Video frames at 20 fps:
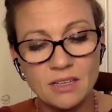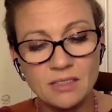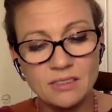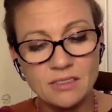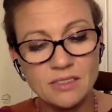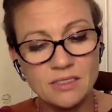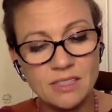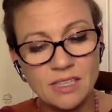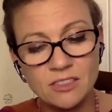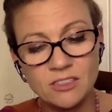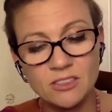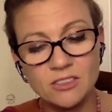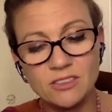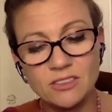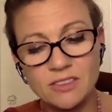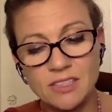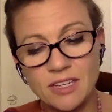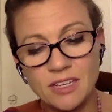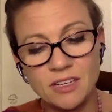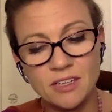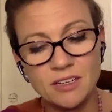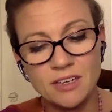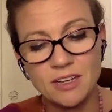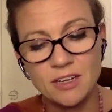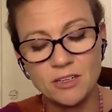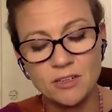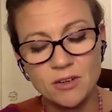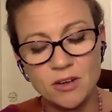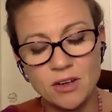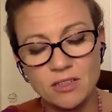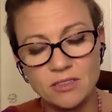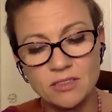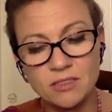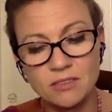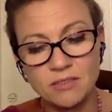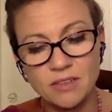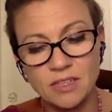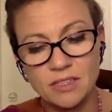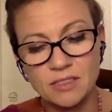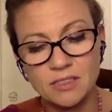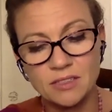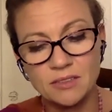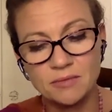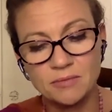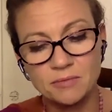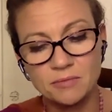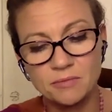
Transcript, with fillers: sit down and stare out across the valley.